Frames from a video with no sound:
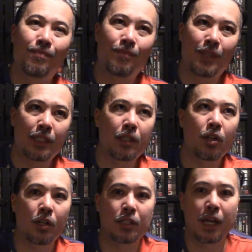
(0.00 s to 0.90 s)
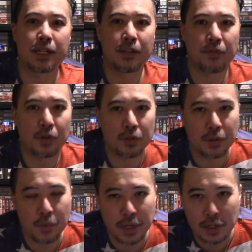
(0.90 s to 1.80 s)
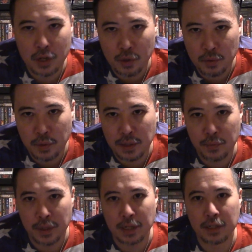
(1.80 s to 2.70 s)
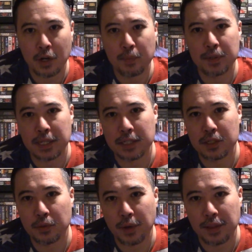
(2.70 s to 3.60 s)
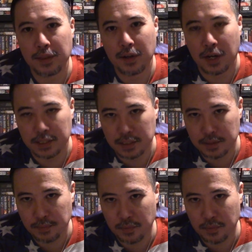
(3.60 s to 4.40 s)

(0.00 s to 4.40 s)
This can cause a lot of difficulty when it co-presents with autism.